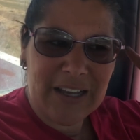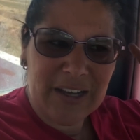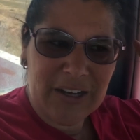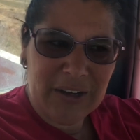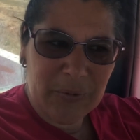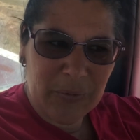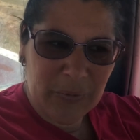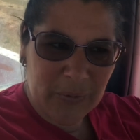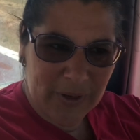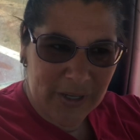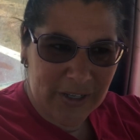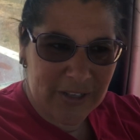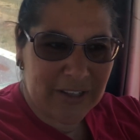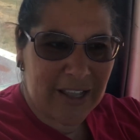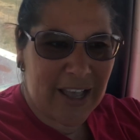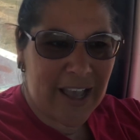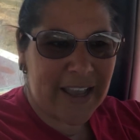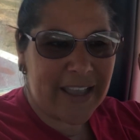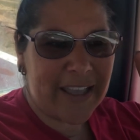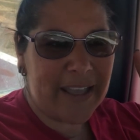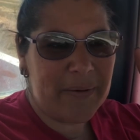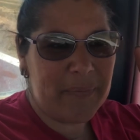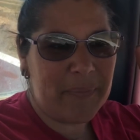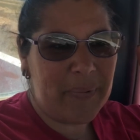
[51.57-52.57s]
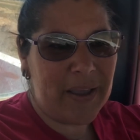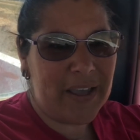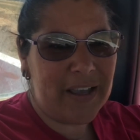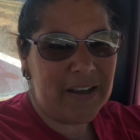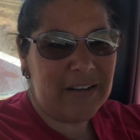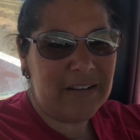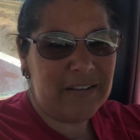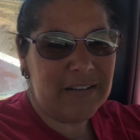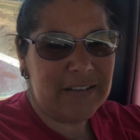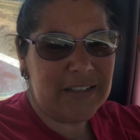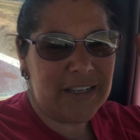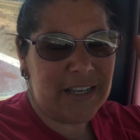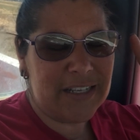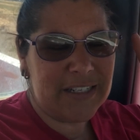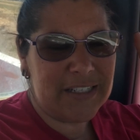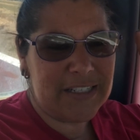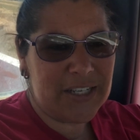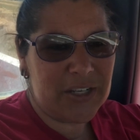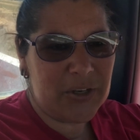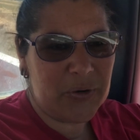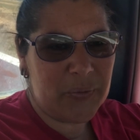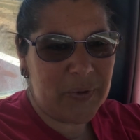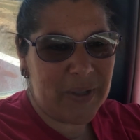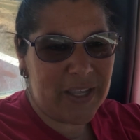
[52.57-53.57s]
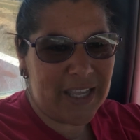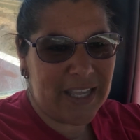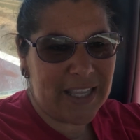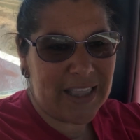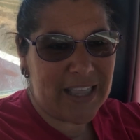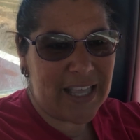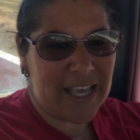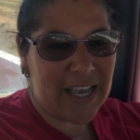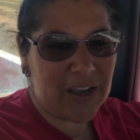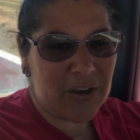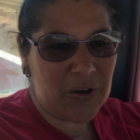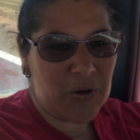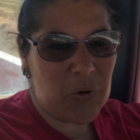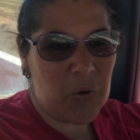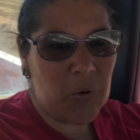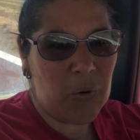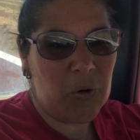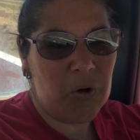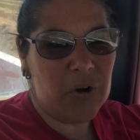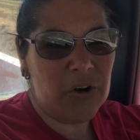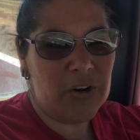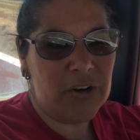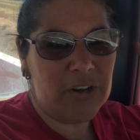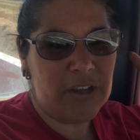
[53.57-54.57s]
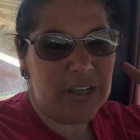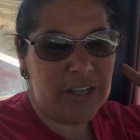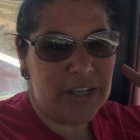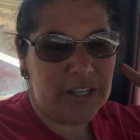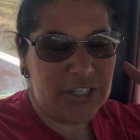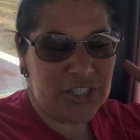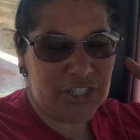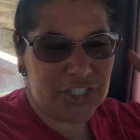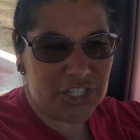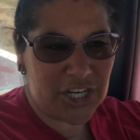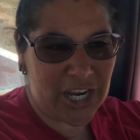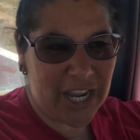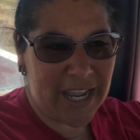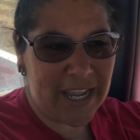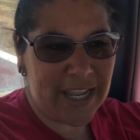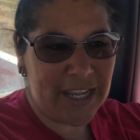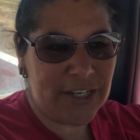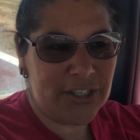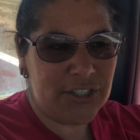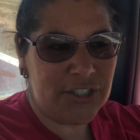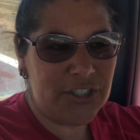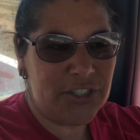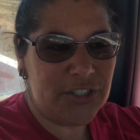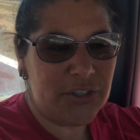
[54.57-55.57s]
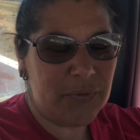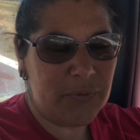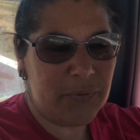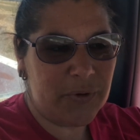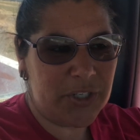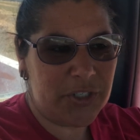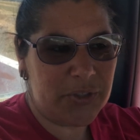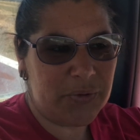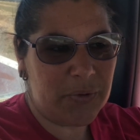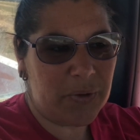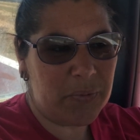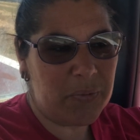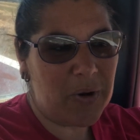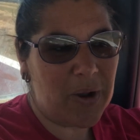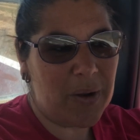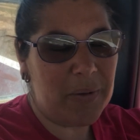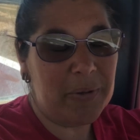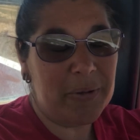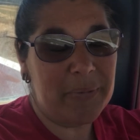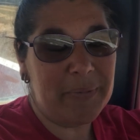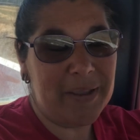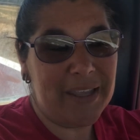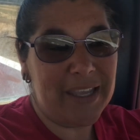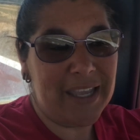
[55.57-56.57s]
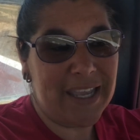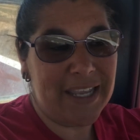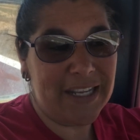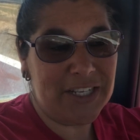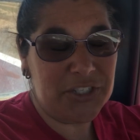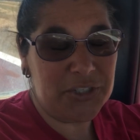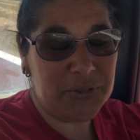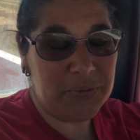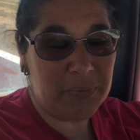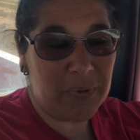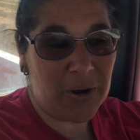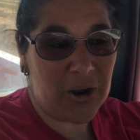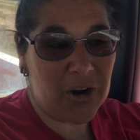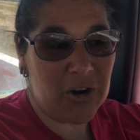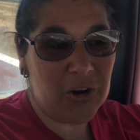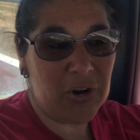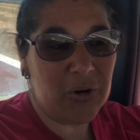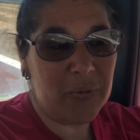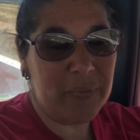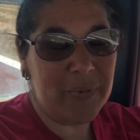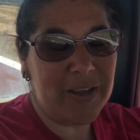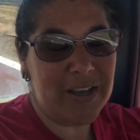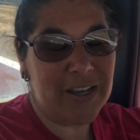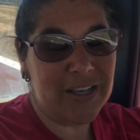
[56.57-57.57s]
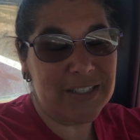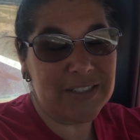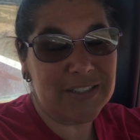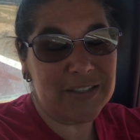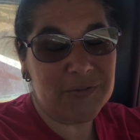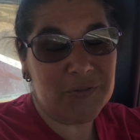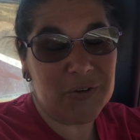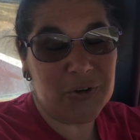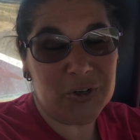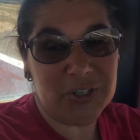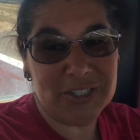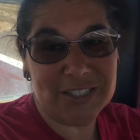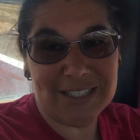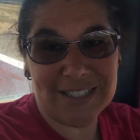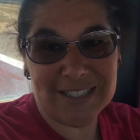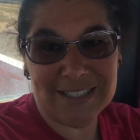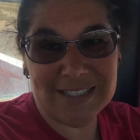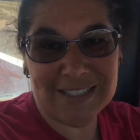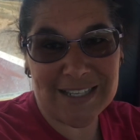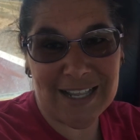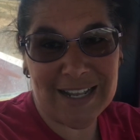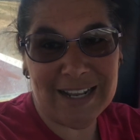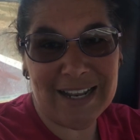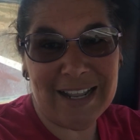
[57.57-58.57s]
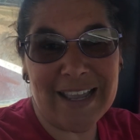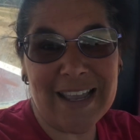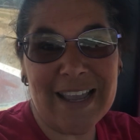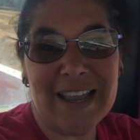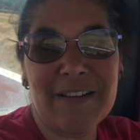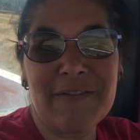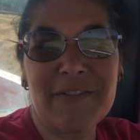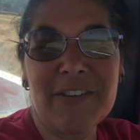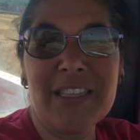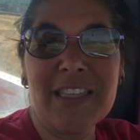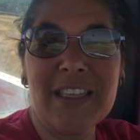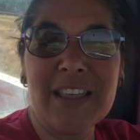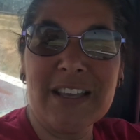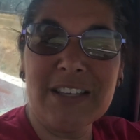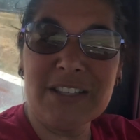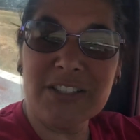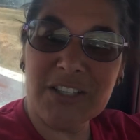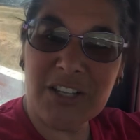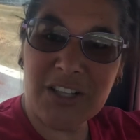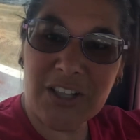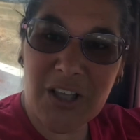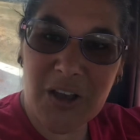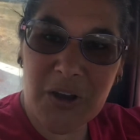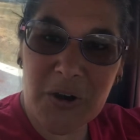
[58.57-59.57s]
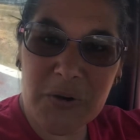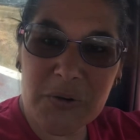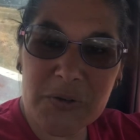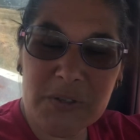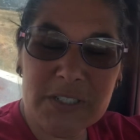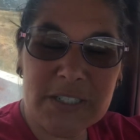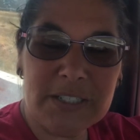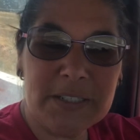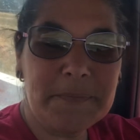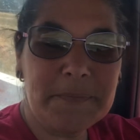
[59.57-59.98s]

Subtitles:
will not get baled until we get that cord changed, which will probably be a tomorrow because of course it's Sunday, everything is closed.